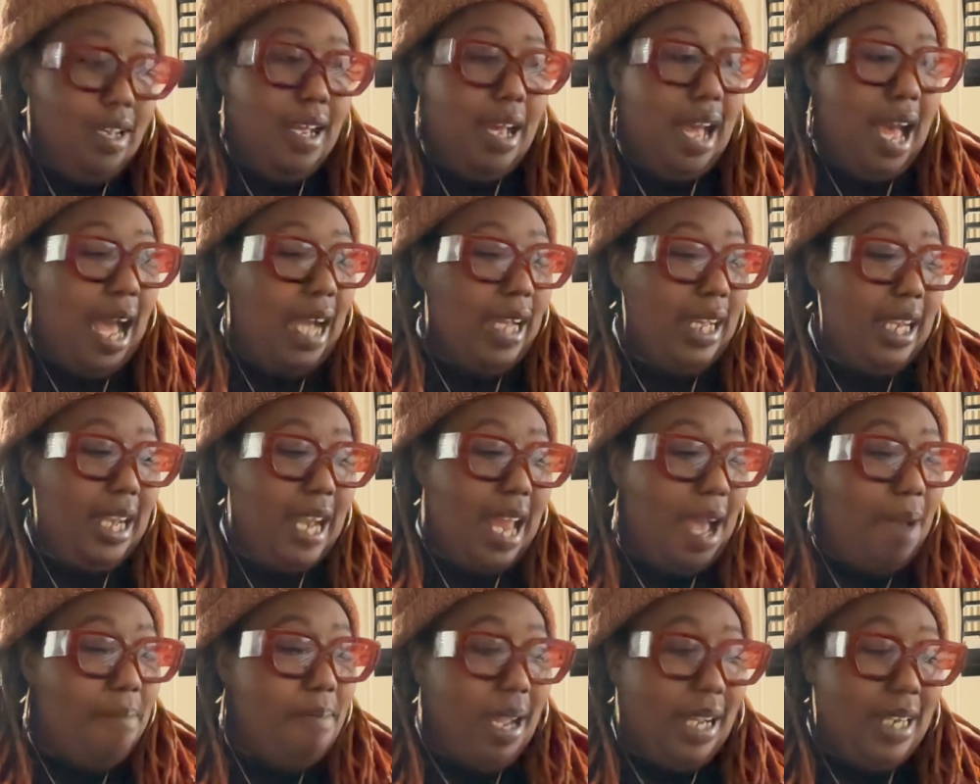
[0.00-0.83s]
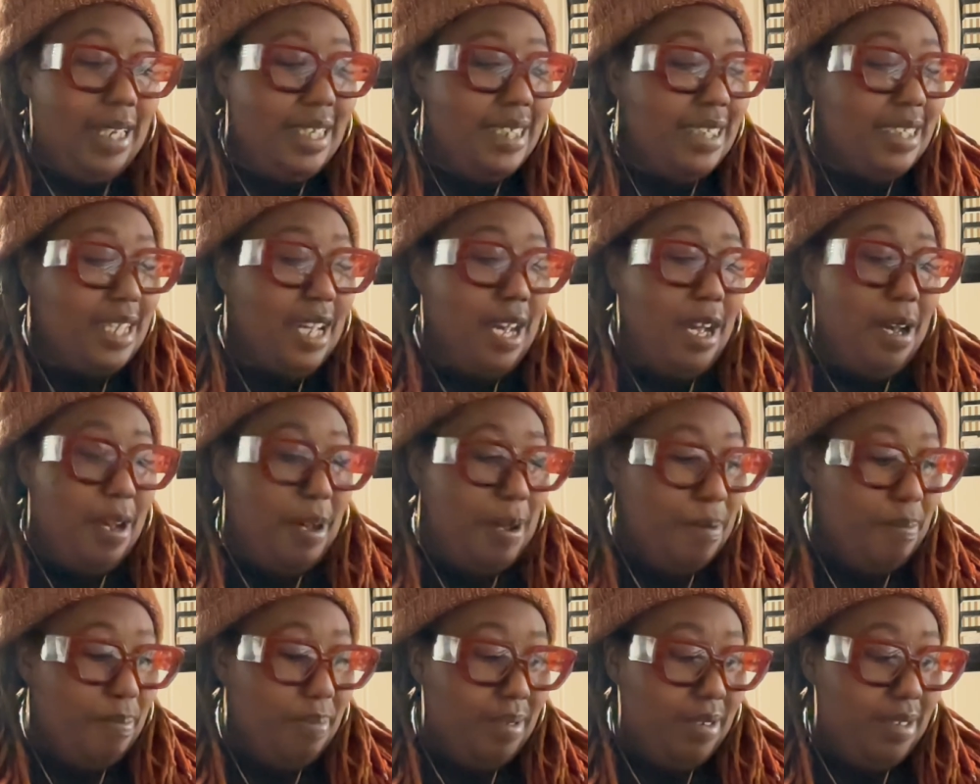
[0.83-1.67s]
I cannot make this
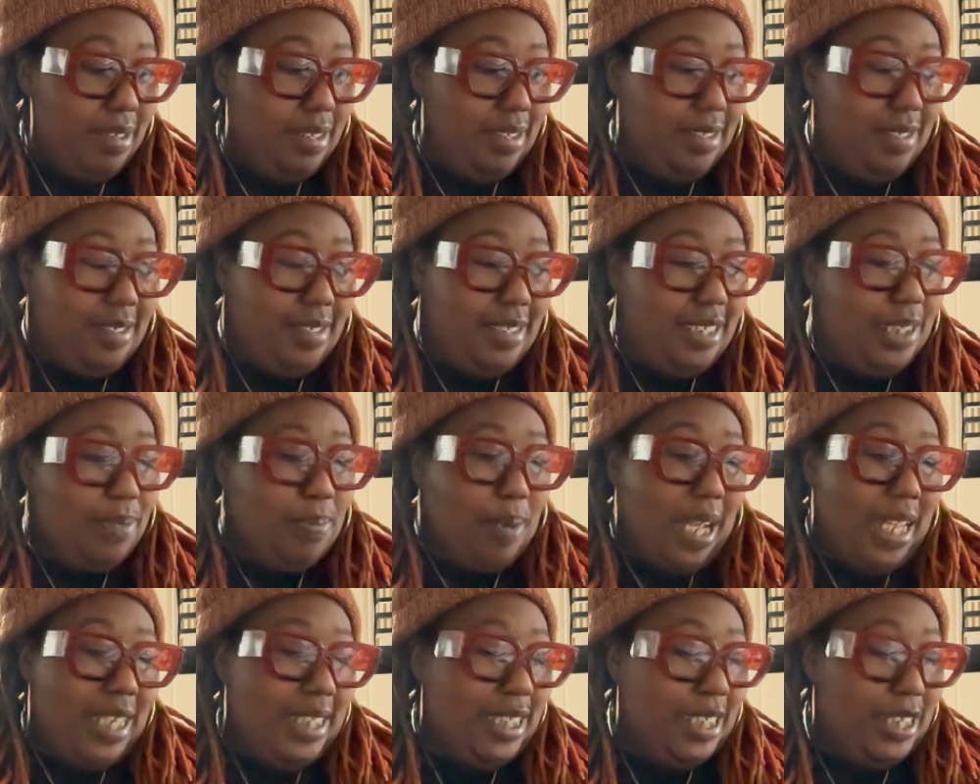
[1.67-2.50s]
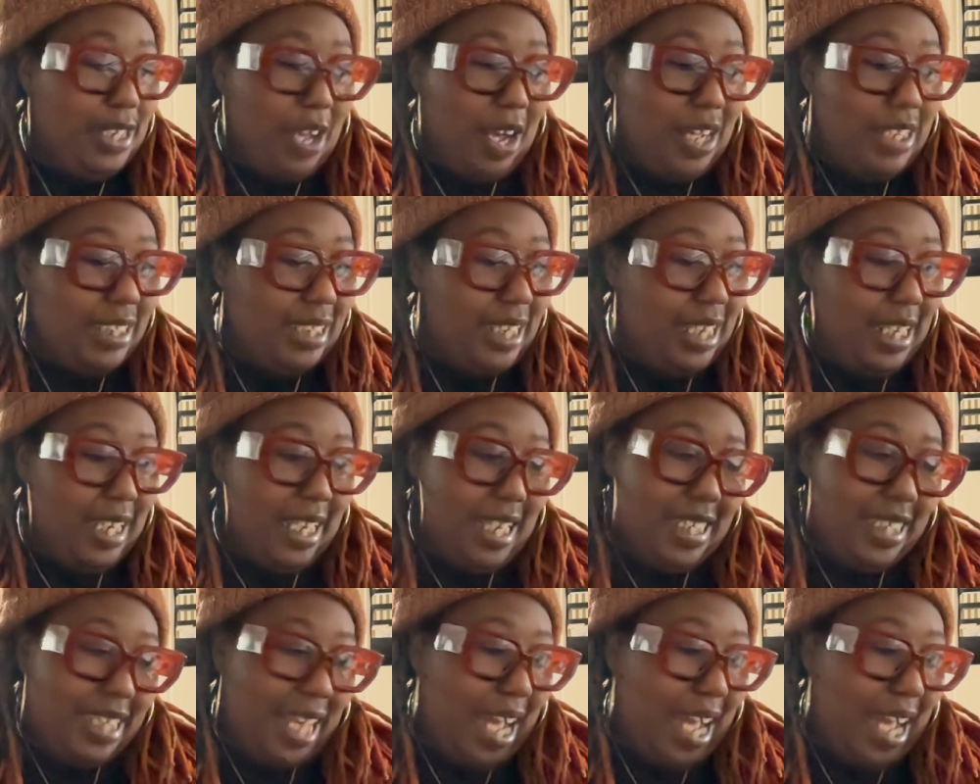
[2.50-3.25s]
up. Just wait until y'all see this.